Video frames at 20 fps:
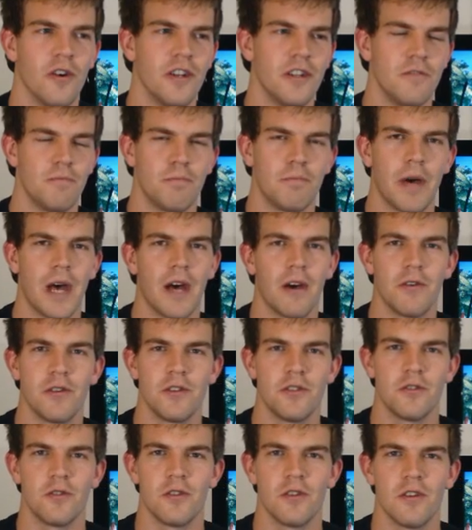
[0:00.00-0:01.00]
a power
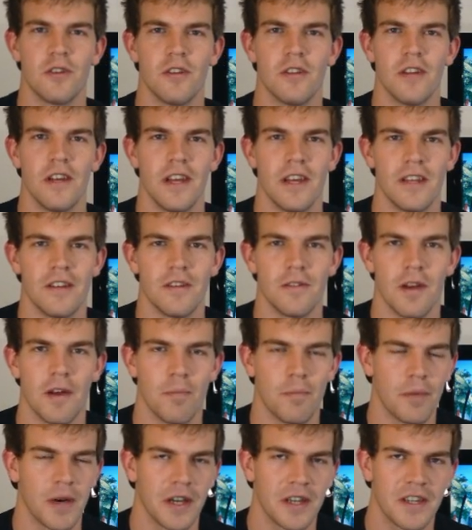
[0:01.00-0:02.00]
drill and a
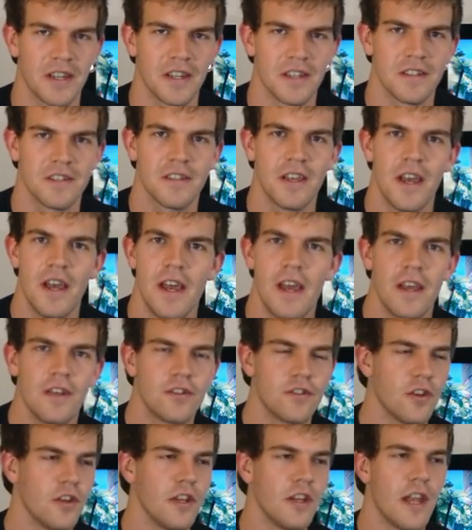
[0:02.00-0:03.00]
bucket.
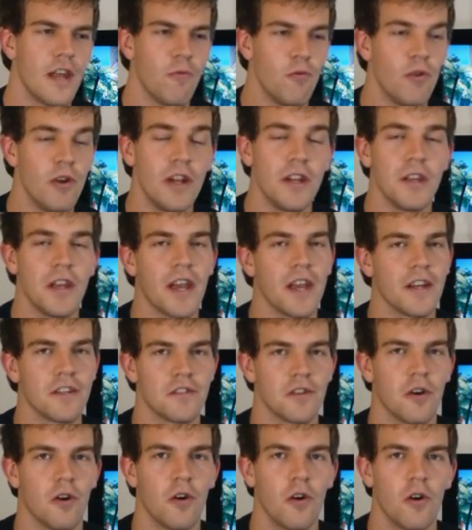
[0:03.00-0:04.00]
So it really adds a
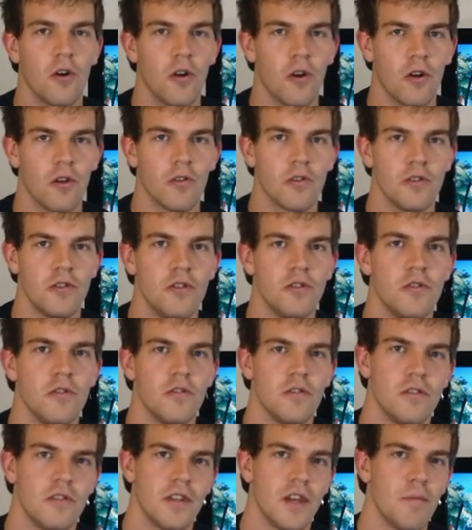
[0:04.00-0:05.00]
whole new
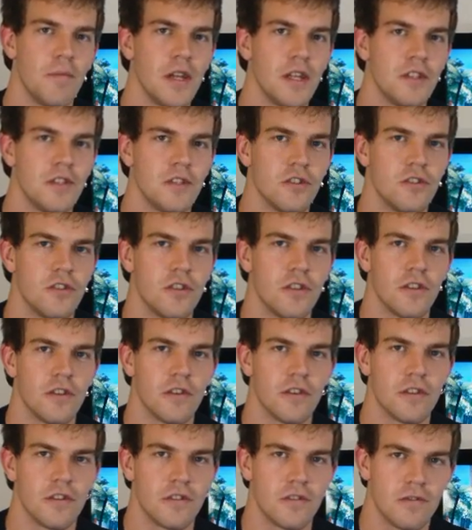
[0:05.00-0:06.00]
dimension to
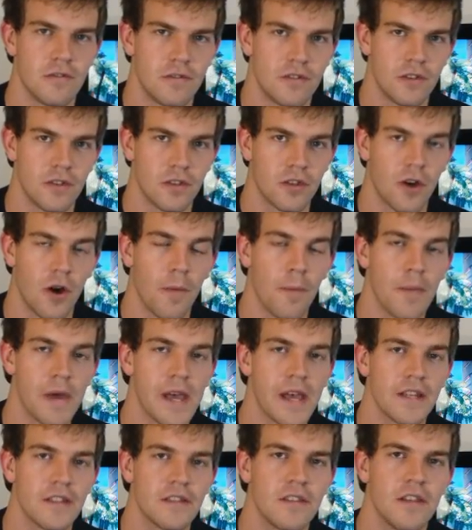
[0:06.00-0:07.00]
the
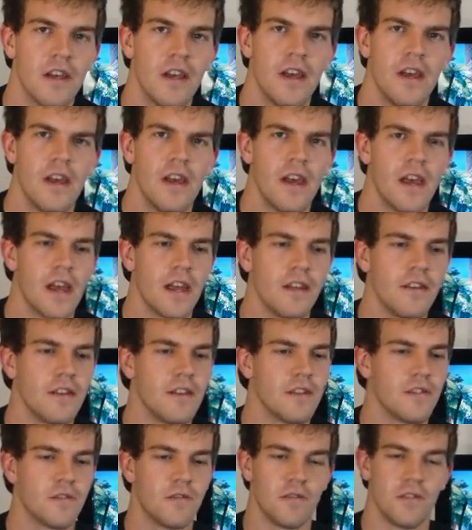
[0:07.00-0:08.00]
combat, and
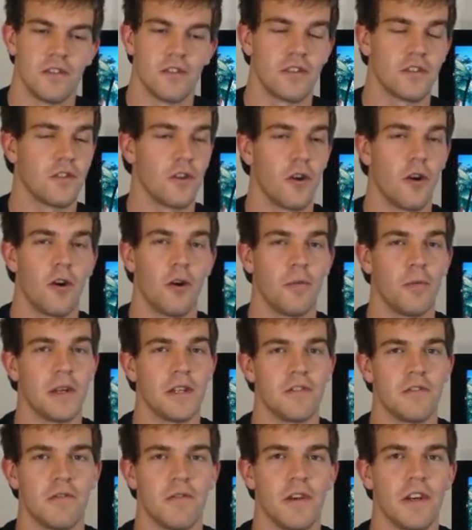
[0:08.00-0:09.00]
it's just a whole
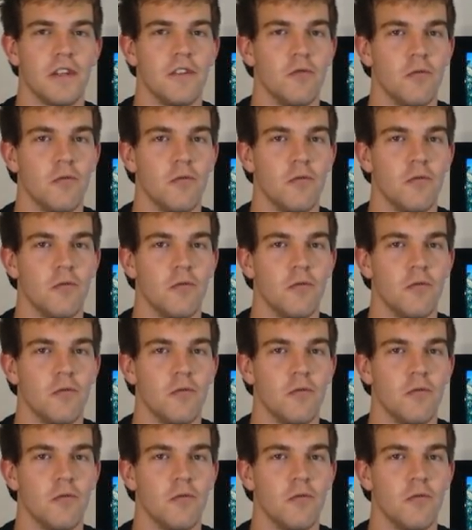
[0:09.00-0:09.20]
bunch of fun. You